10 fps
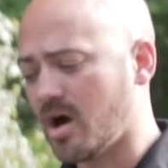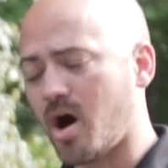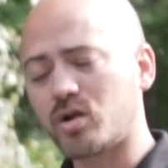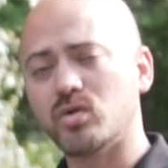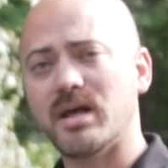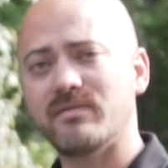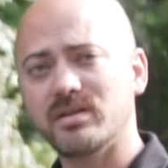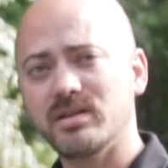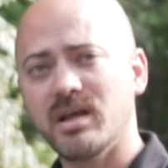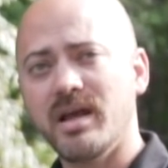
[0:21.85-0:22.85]
auto
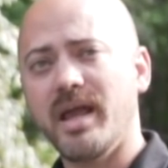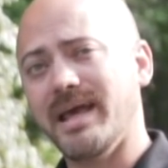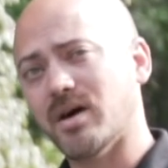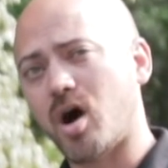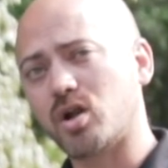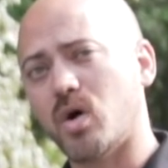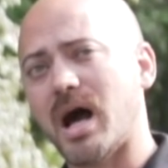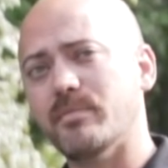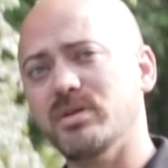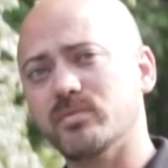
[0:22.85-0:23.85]
leveling, and auto
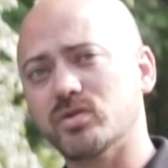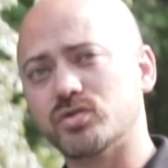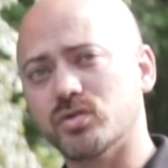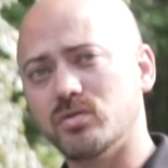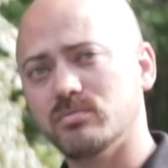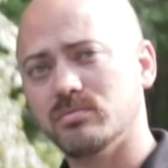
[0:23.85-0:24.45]
high beam control.